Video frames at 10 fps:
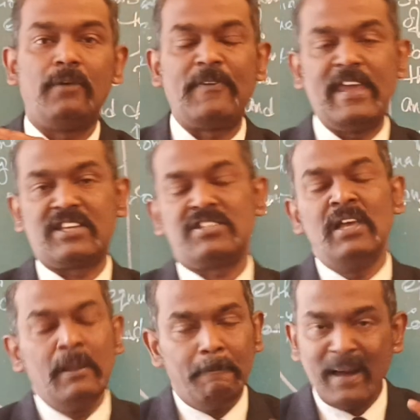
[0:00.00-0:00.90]
x
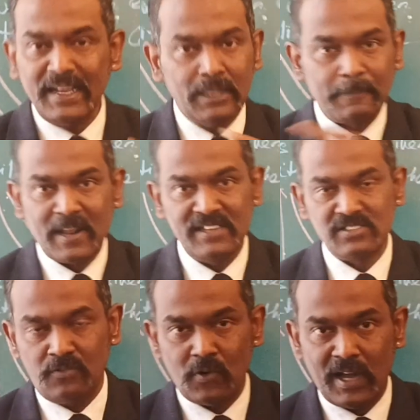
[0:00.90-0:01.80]
by the price
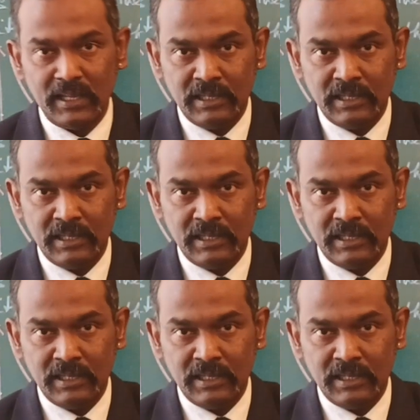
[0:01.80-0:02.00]
of y.